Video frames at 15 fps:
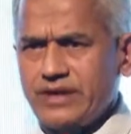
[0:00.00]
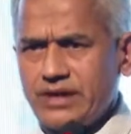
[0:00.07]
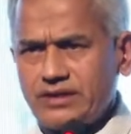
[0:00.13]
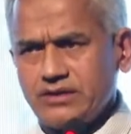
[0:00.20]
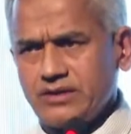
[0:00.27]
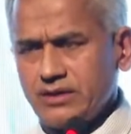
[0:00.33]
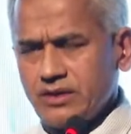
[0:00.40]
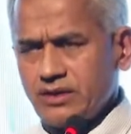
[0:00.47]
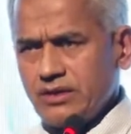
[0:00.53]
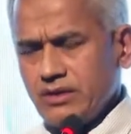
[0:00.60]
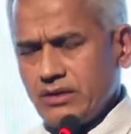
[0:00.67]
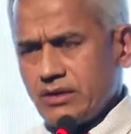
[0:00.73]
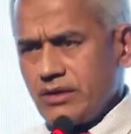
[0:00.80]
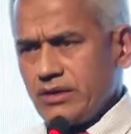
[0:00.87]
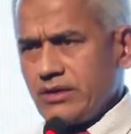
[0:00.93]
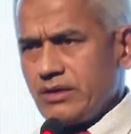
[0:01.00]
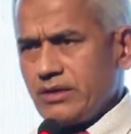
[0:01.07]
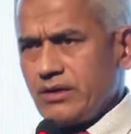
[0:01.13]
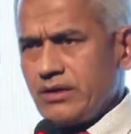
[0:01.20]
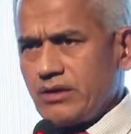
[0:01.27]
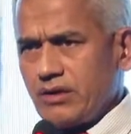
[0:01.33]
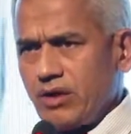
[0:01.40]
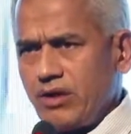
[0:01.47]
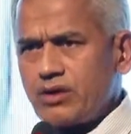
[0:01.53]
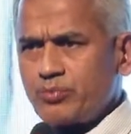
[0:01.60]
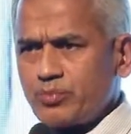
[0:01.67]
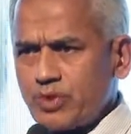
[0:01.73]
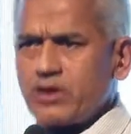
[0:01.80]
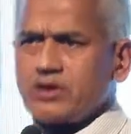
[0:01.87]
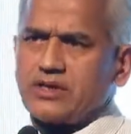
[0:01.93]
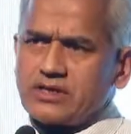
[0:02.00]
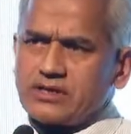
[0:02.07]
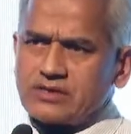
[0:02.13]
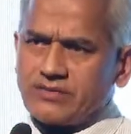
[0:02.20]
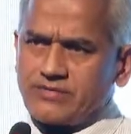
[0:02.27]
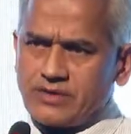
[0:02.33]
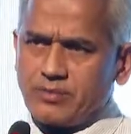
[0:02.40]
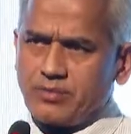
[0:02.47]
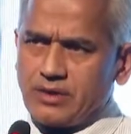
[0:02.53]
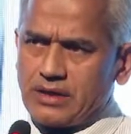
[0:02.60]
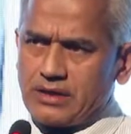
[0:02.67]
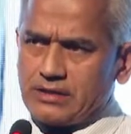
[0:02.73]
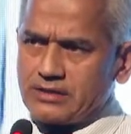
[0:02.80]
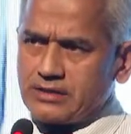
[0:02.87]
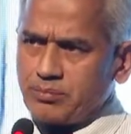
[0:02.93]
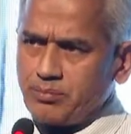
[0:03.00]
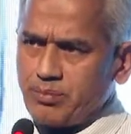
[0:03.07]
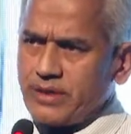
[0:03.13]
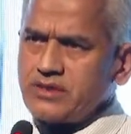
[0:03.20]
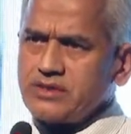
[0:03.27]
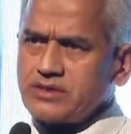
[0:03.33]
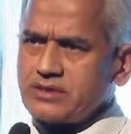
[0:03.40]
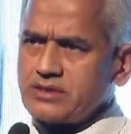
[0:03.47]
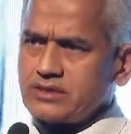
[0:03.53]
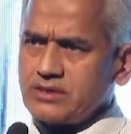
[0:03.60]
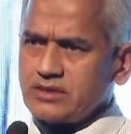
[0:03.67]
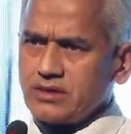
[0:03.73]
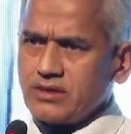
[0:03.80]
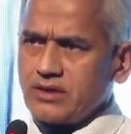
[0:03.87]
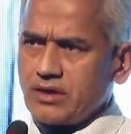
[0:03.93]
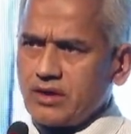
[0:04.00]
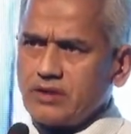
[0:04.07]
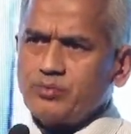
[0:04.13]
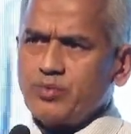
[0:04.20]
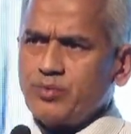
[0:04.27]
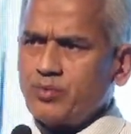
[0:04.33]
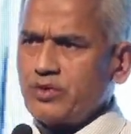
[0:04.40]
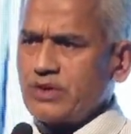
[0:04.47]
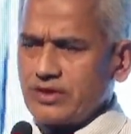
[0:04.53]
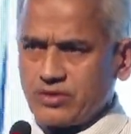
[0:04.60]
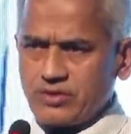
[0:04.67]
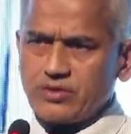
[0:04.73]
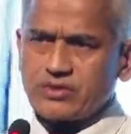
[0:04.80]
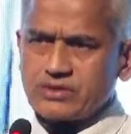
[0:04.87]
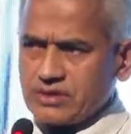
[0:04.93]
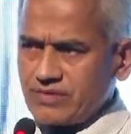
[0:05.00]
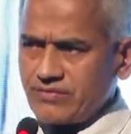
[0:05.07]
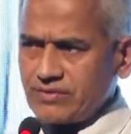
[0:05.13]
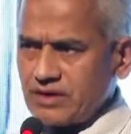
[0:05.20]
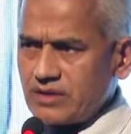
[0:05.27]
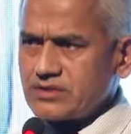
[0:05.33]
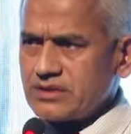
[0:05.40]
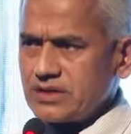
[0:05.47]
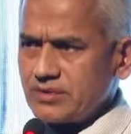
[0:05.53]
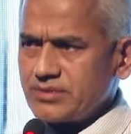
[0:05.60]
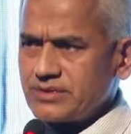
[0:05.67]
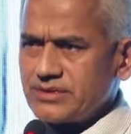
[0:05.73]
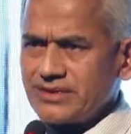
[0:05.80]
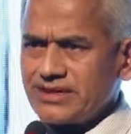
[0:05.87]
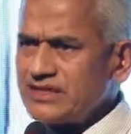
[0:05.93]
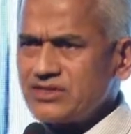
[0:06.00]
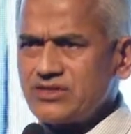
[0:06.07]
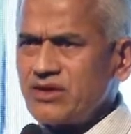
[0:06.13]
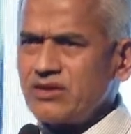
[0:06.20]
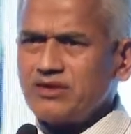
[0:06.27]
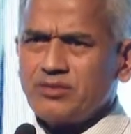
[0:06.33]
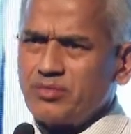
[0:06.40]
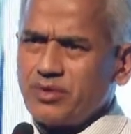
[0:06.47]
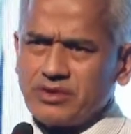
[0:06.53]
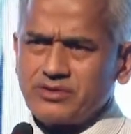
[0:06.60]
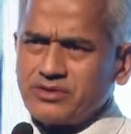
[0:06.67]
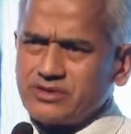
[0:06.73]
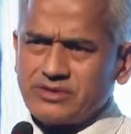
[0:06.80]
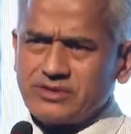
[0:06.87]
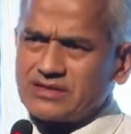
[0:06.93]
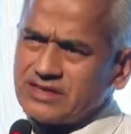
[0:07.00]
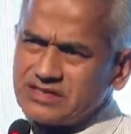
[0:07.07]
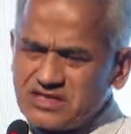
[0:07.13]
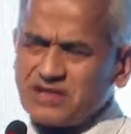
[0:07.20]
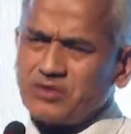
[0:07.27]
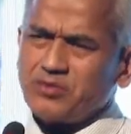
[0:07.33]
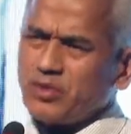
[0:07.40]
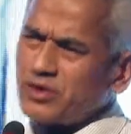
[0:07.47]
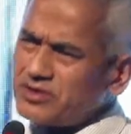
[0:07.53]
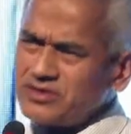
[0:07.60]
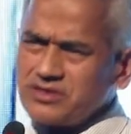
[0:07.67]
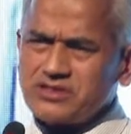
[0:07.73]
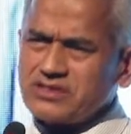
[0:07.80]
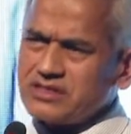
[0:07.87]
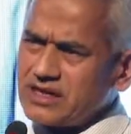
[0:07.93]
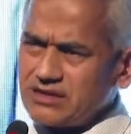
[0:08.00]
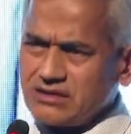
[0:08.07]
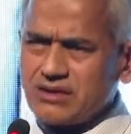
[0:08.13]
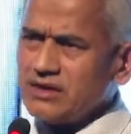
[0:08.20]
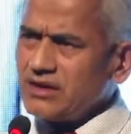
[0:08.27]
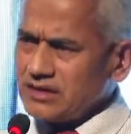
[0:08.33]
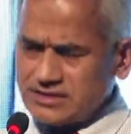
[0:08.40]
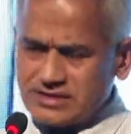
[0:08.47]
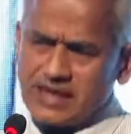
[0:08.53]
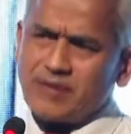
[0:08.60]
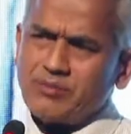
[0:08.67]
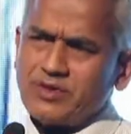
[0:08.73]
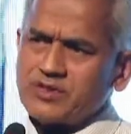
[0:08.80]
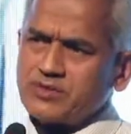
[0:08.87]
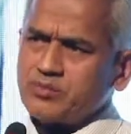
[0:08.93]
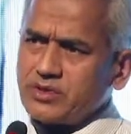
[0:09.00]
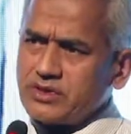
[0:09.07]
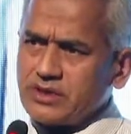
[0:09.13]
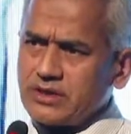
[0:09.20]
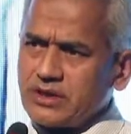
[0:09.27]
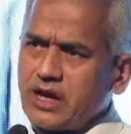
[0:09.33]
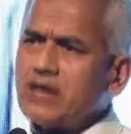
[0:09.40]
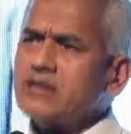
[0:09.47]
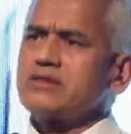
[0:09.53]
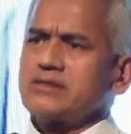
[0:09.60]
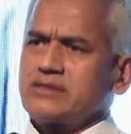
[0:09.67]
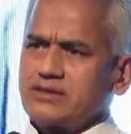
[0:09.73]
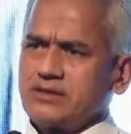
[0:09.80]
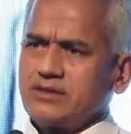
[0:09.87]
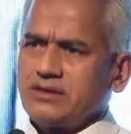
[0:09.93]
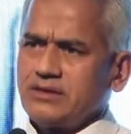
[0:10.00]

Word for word: that our progress of Nepal depends on people like yourself and ourselves. It's not the politicians, I tell you. Politicians can damage, but us,